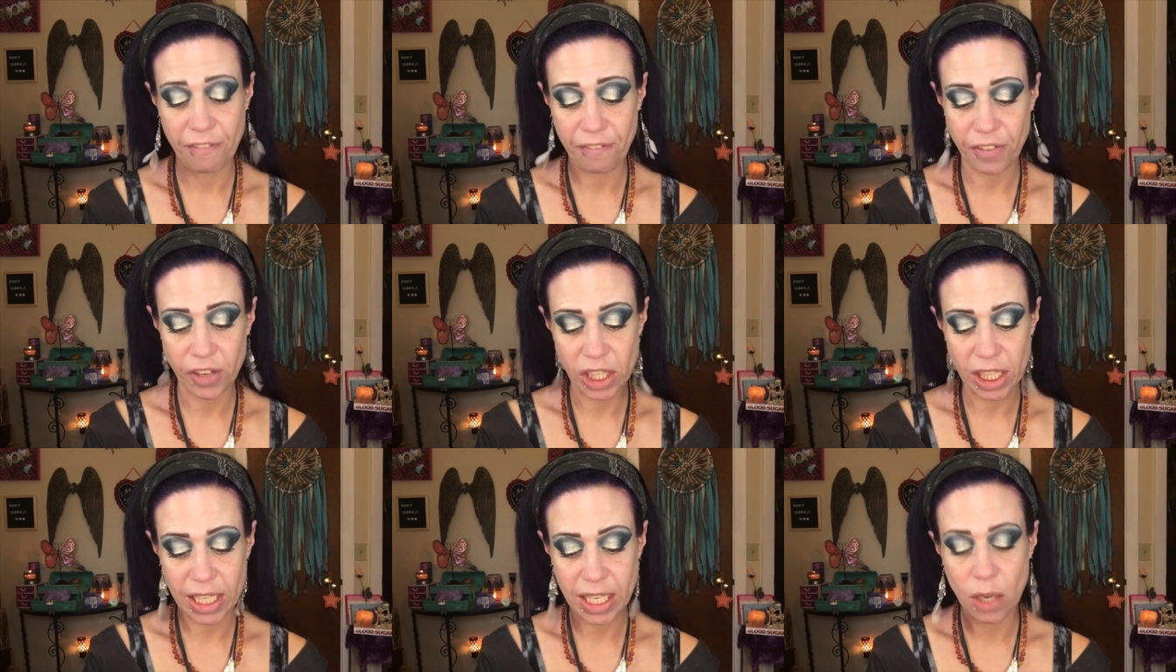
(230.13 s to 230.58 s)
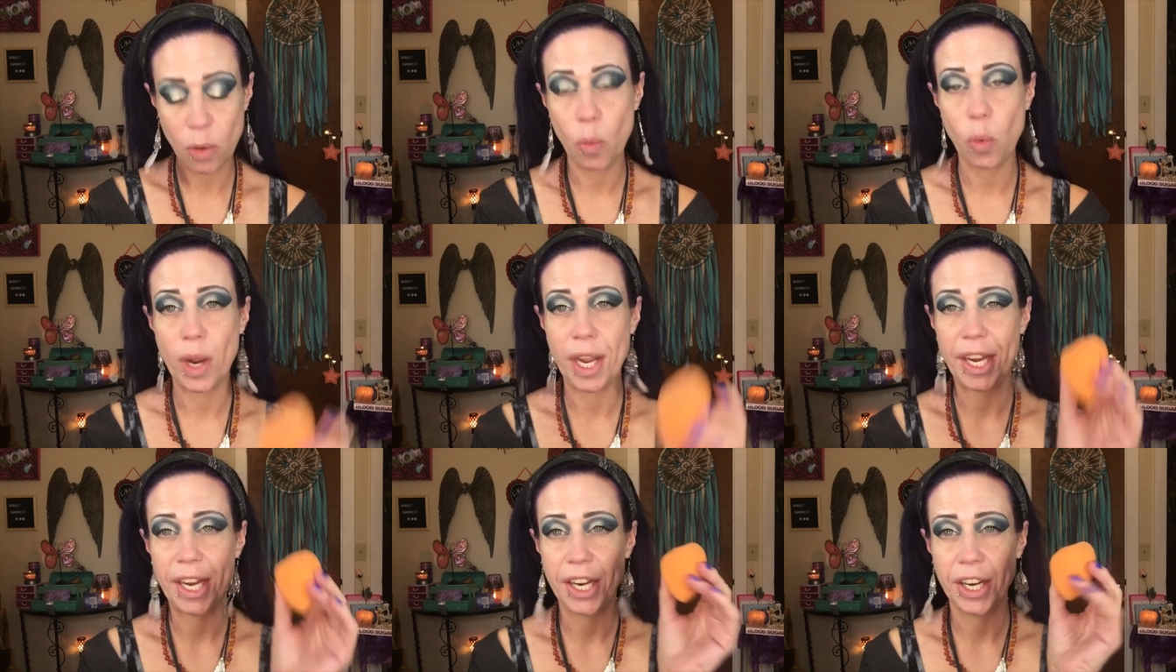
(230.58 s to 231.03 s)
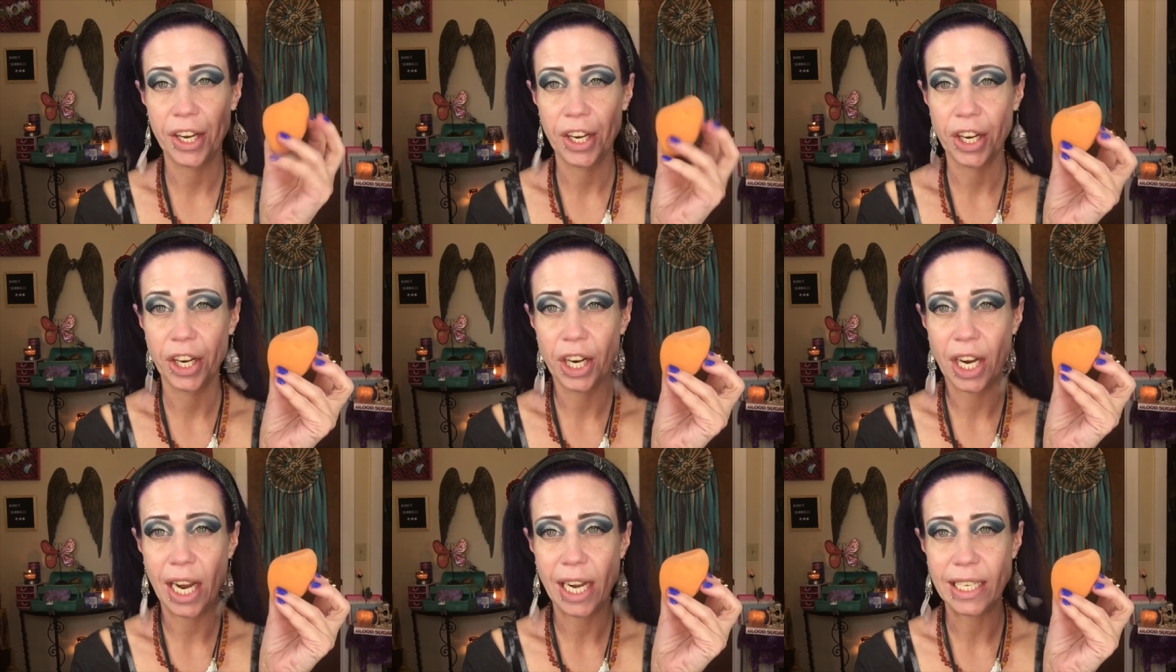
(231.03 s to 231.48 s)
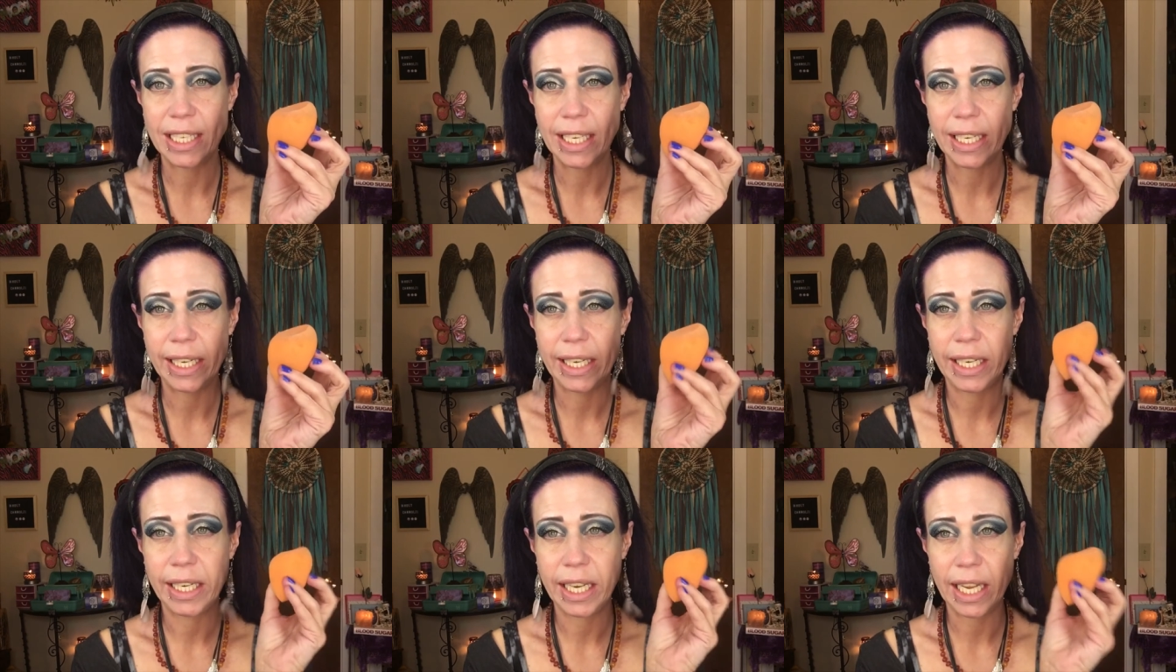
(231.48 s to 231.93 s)
fully aware I
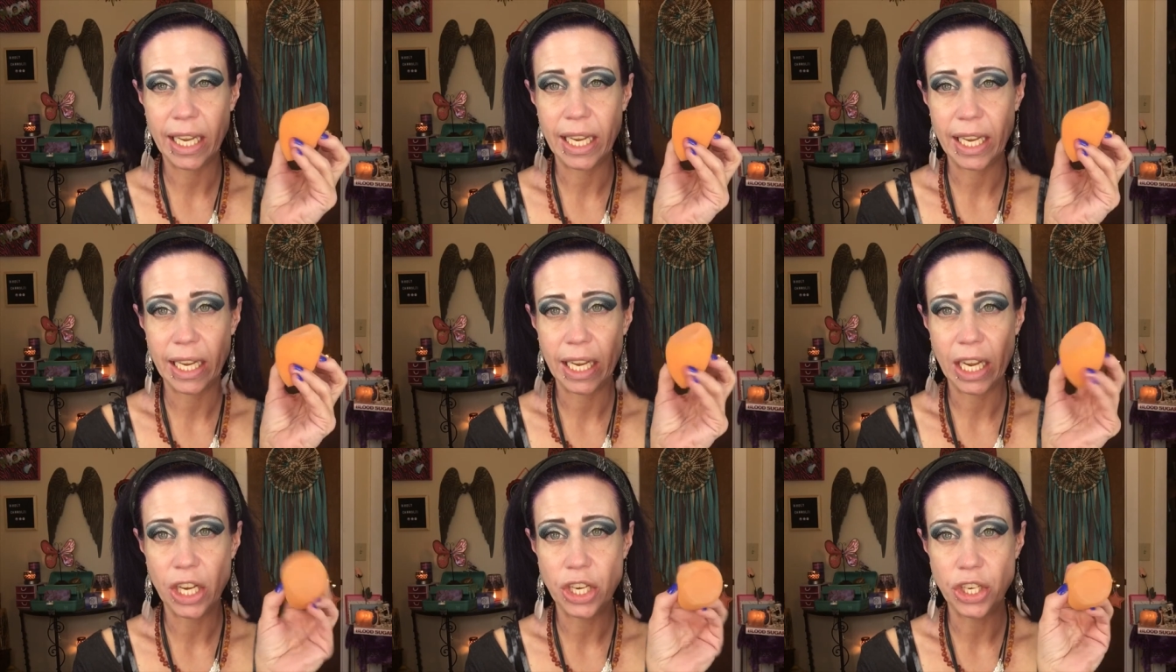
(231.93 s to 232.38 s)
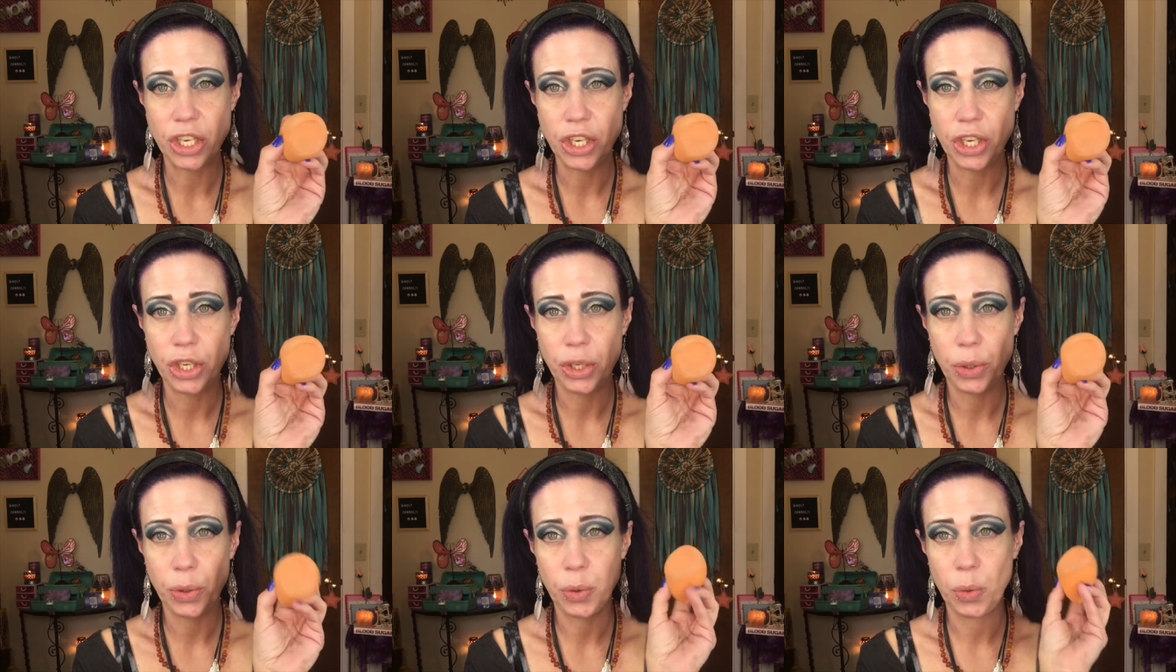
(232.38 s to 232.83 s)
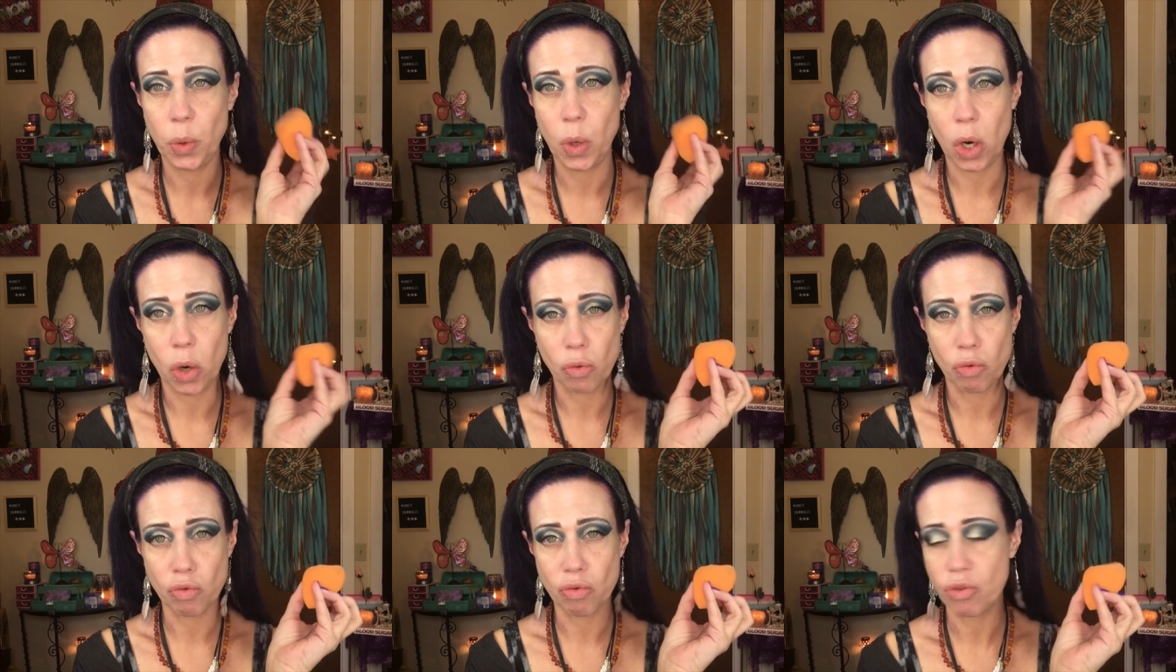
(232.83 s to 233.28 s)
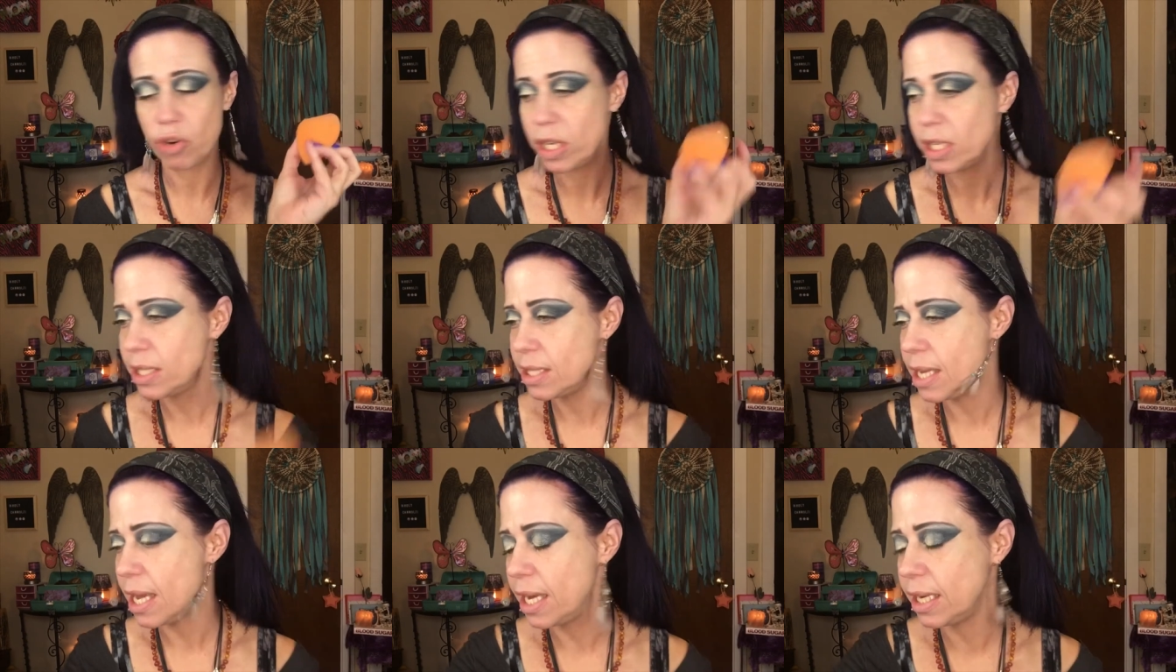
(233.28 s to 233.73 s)
need a new
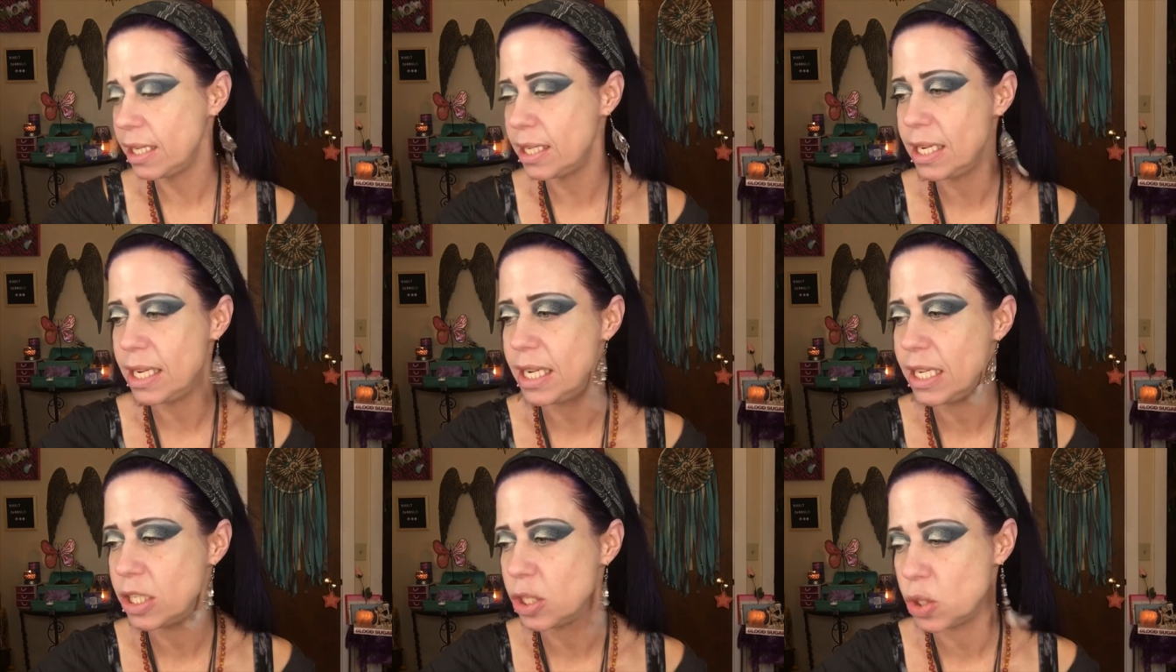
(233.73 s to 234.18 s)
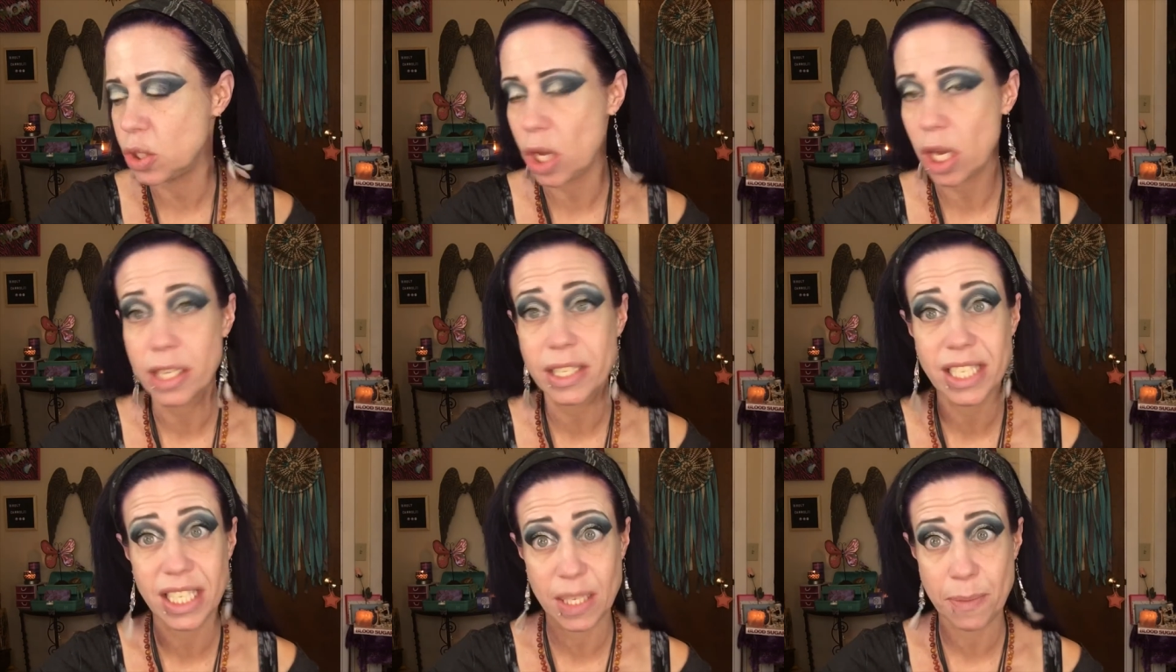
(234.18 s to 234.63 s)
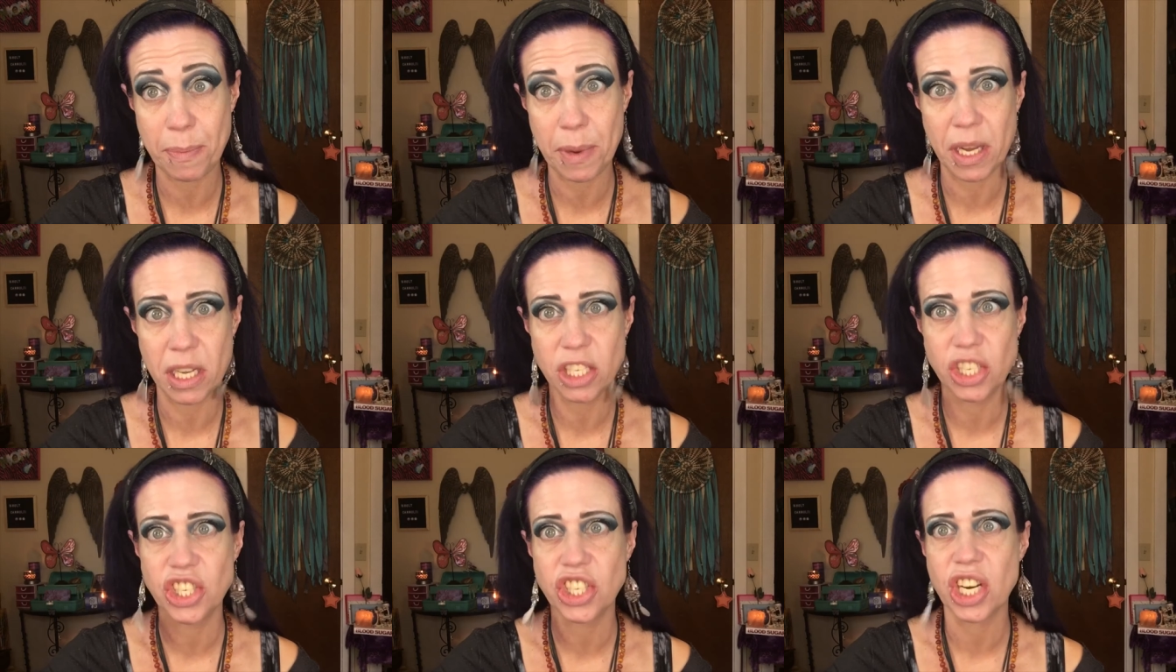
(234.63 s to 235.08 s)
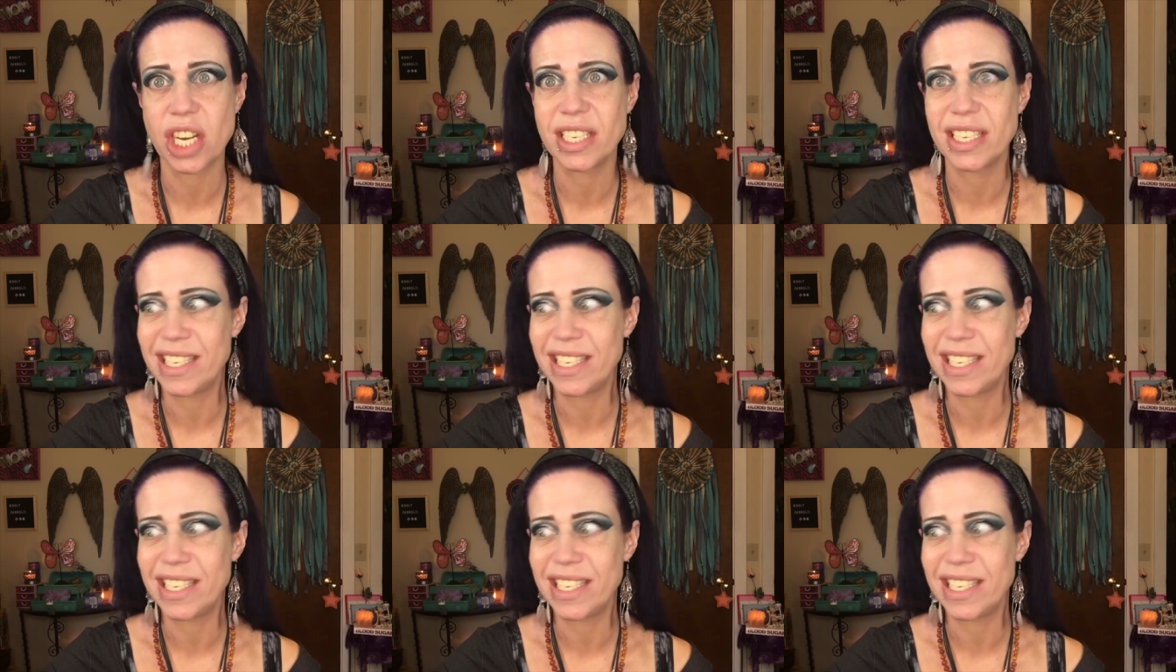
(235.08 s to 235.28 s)
Real Techniques sponge